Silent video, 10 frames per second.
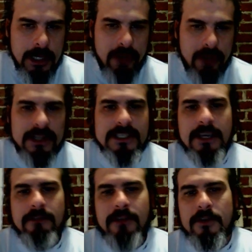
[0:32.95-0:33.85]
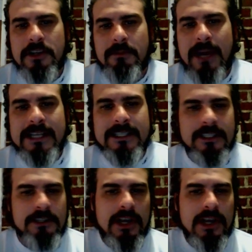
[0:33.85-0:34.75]
equivalency of energy and mass as
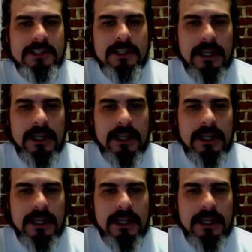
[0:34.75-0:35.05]
expressed in